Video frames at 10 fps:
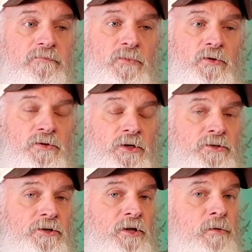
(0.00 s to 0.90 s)
But does
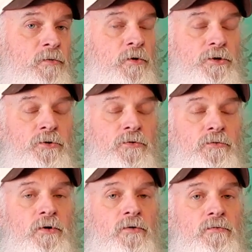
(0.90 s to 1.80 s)
it limit what you can
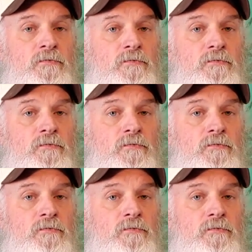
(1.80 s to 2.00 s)
throw?